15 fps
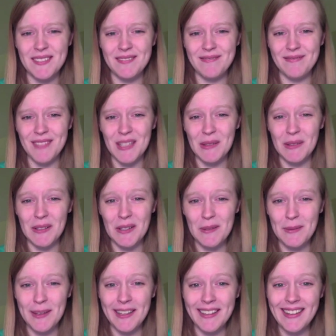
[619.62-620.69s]
you a little
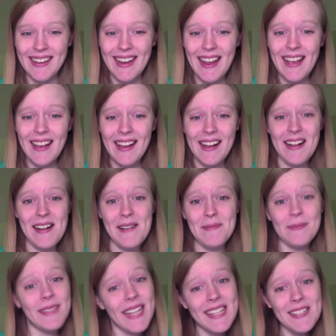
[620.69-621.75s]
bit. But
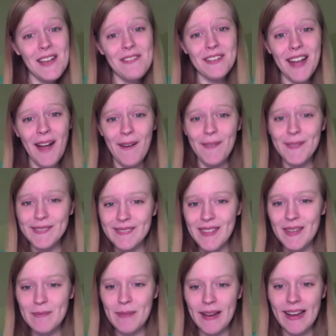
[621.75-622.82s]
that's all for now.
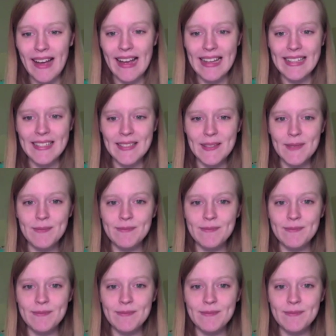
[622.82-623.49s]
Bye, guys.